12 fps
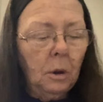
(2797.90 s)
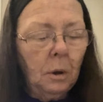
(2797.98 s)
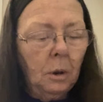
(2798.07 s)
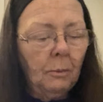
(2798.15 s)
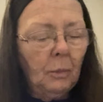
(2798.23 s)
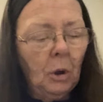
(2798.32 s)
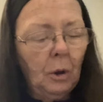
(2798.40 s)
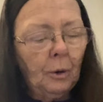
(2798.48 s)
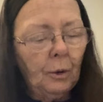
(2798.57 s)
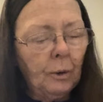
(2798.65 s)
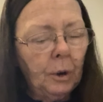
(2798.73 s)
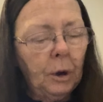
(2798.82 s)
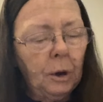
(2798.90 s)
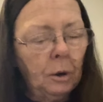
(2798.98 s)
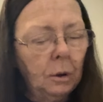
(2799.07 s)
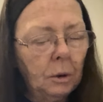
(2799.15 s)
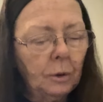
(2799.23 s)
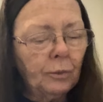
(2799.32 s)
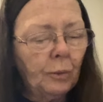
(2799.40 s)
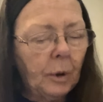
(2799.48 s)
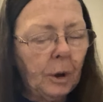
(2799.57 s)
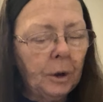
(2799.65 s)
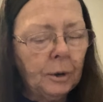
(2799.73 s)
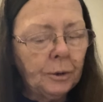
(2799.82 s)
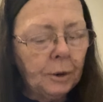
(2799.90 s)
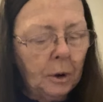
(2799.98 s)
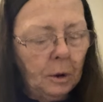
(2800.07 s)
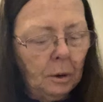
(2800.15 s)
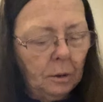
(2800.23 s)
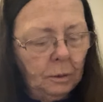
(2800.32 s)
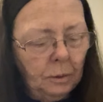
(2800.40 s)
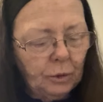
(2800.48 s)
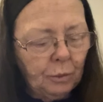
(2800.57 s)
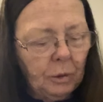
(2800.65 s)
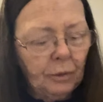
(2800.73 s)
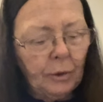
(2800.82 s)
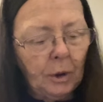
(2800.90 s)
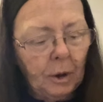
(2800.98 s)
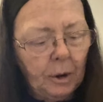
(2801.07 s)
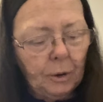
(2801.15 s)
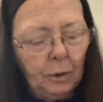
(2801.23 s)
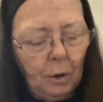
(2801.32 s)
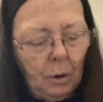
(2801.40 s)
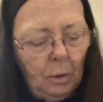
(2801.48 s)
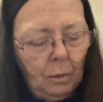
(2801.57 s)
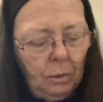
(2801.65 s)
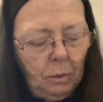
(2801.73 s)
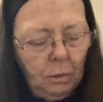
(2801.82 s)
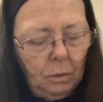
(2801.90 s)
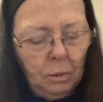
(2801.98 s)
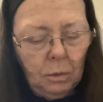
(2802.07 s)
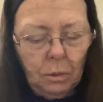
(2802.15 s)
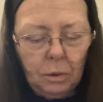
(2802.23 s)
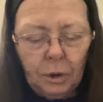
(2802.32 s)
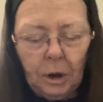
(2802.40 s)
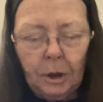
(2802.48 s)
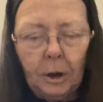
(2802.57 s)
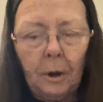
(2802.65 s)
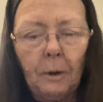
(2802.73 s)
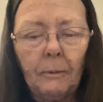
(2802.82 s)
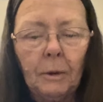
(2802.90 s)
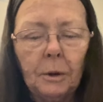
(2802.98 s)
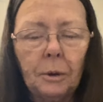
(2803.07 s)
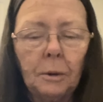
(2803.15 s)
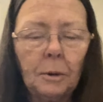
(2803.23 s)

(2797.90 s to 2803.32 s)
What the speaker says: I'm hungry. That's what I can tell, which means I gotta go take care of it.